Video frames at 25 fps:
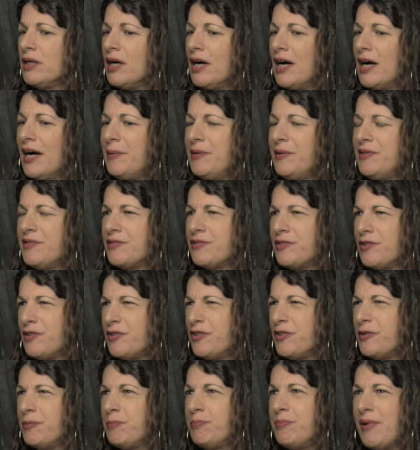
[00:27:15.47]
I would
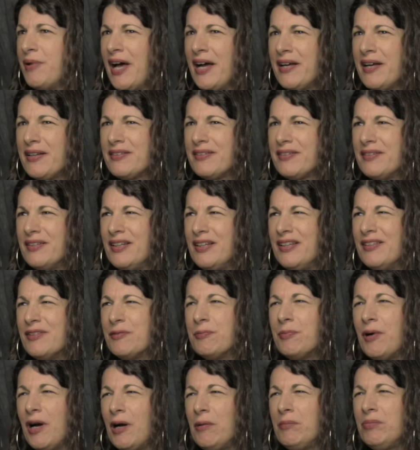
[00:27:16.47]
suspect it's
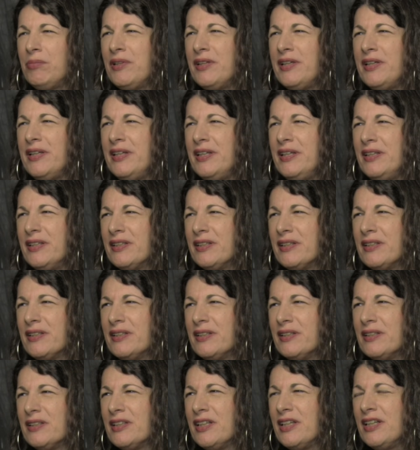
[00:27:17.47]
probably,
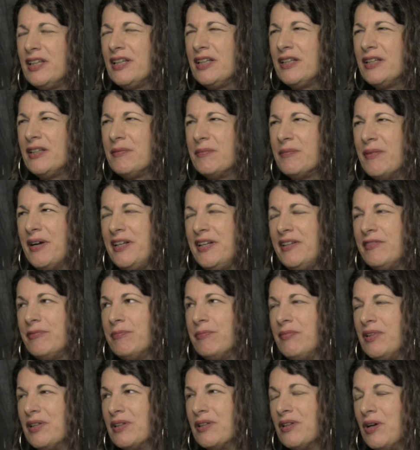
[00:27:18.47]
it might
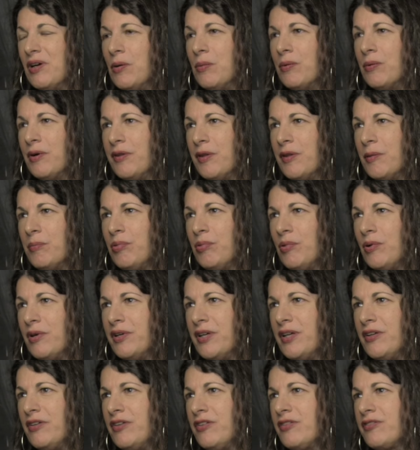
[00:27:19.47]
even be lower in the
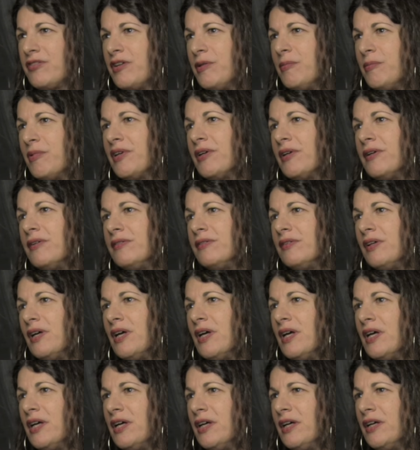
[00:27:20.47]
porn industry, because
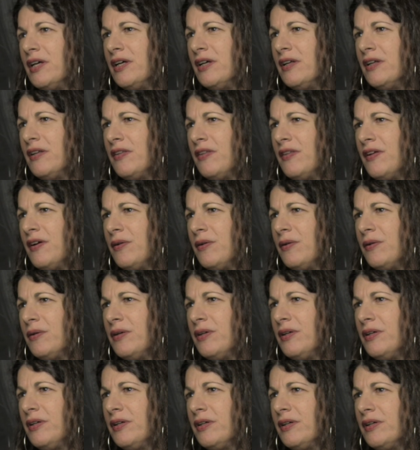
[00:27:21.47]
in
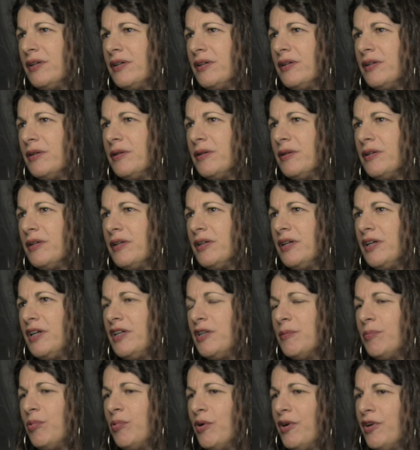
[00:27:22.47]

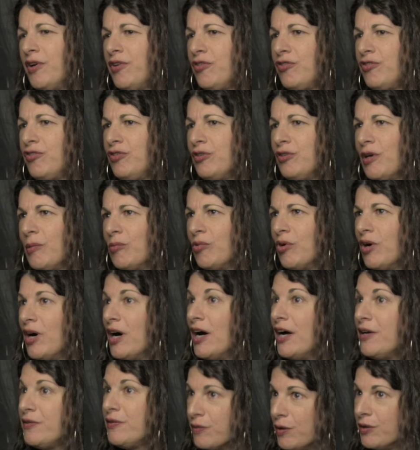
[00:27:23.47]
the porn industry you've got more
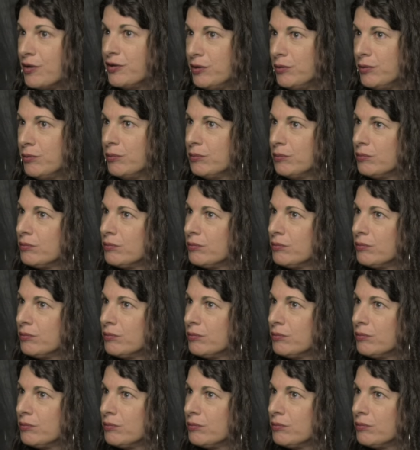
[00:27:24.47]
eyes on you,